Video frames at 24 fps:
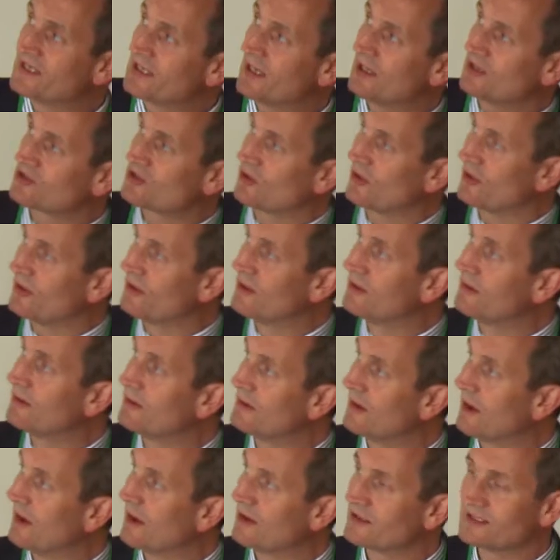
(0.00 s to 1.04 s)
touch on
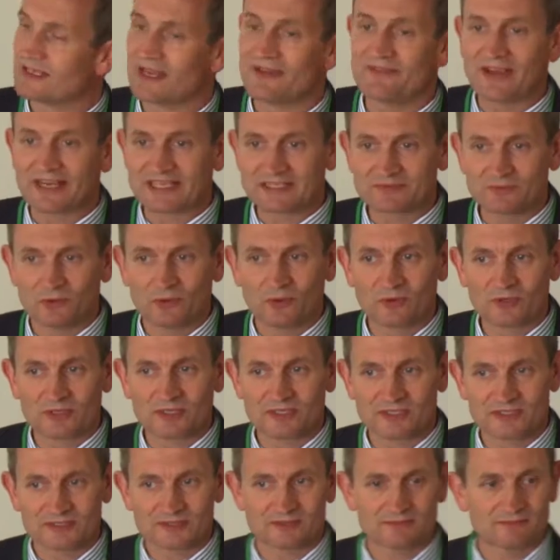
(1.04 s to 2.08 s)
RDF export,
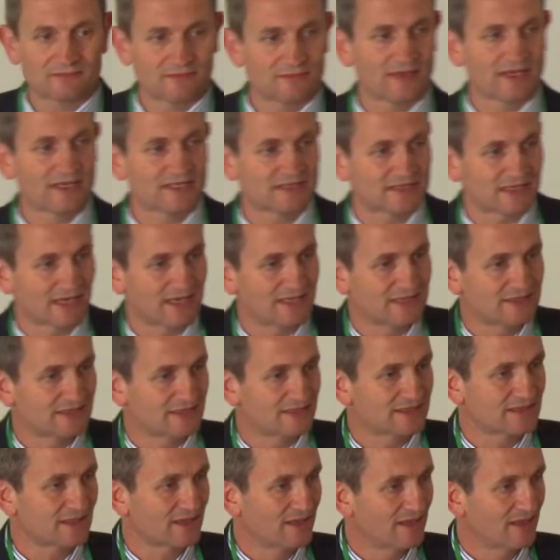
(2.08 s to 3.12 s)
because these days
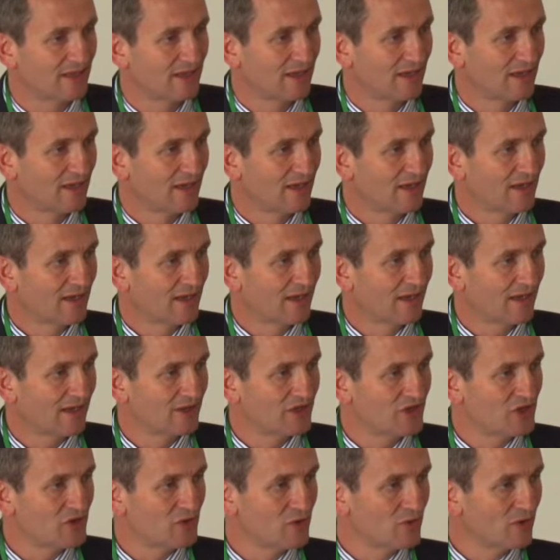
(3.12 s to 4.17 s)
it's a
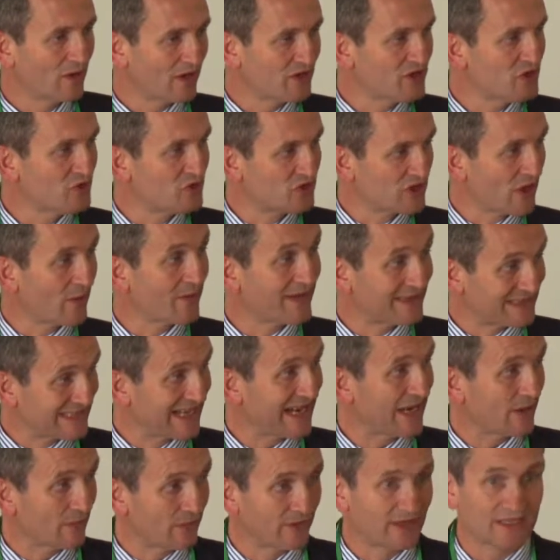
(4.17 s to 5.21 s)
new show in
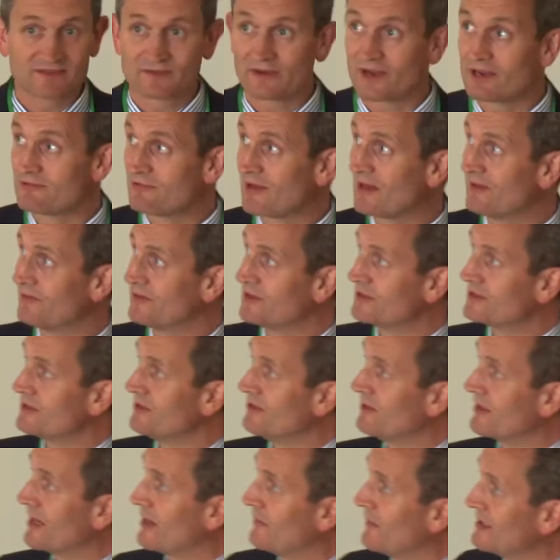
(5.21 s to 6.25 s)
town that is very relevant to
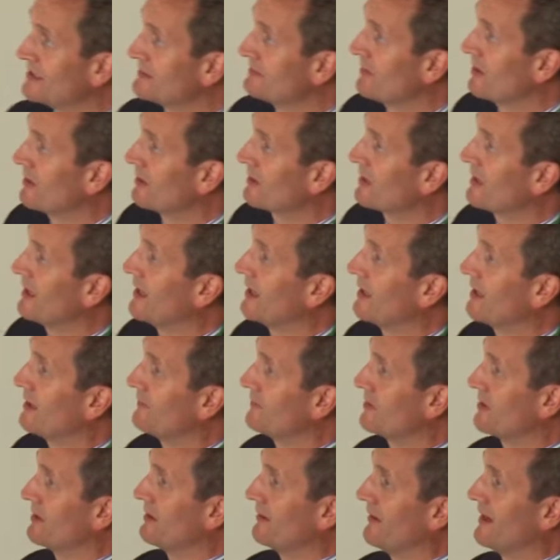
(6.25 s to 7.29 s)
the UK waste market, and
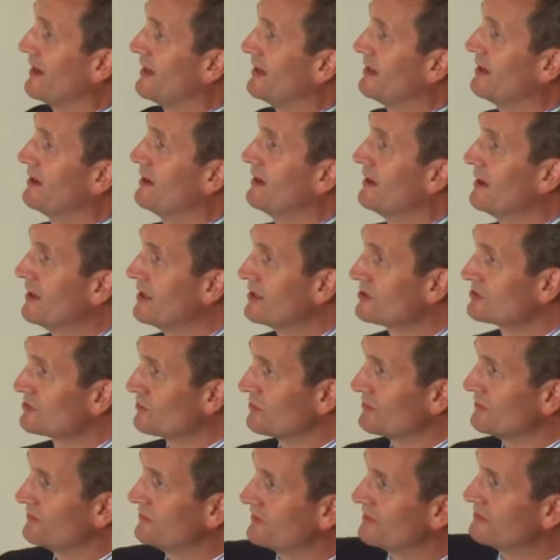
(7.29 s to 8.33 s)
I'm going to then
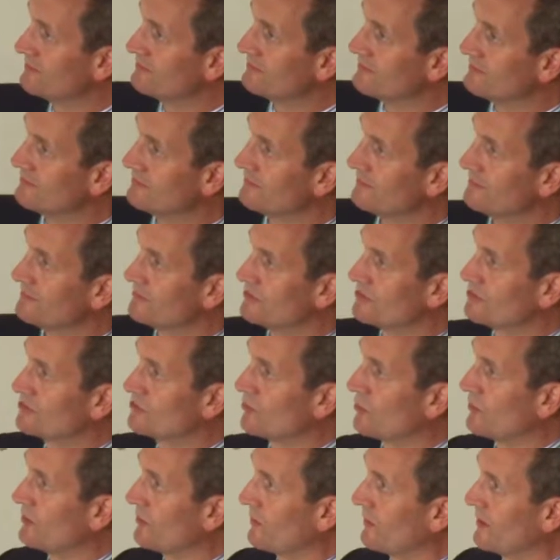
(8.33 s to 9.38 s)
sort of
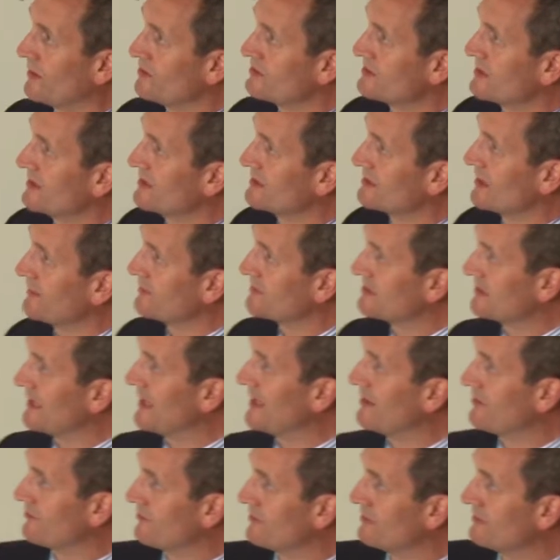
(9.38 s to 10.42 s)
join all those things up
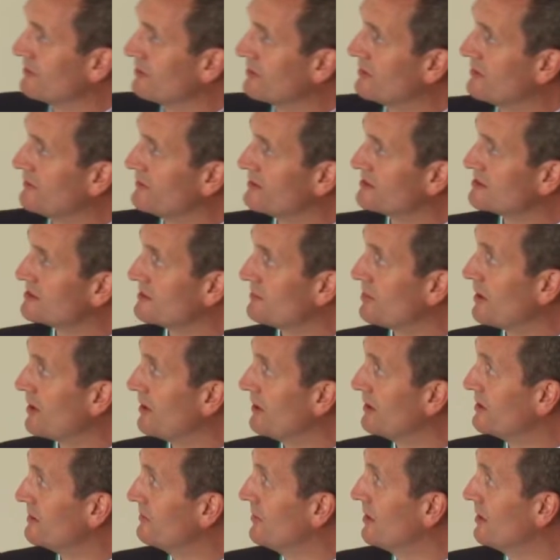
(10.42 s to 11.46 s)
together and look at the
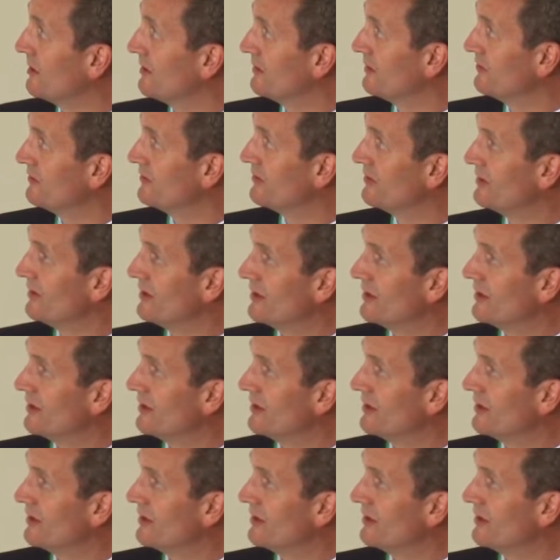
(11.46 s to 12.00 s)
supply and demand